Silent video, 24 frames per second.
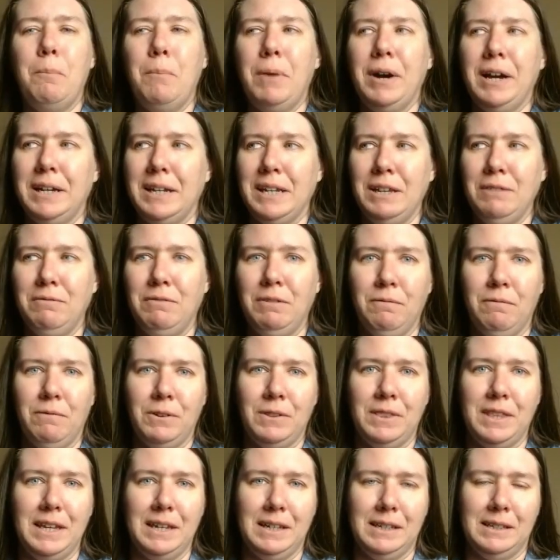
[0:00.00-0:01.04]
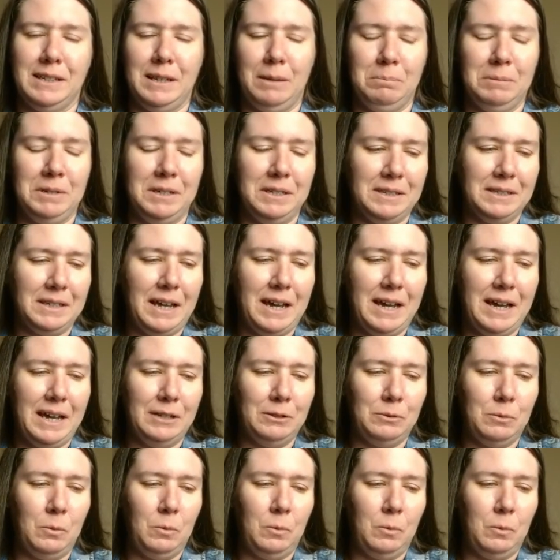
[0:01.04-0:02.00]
But even for the acceptance guys,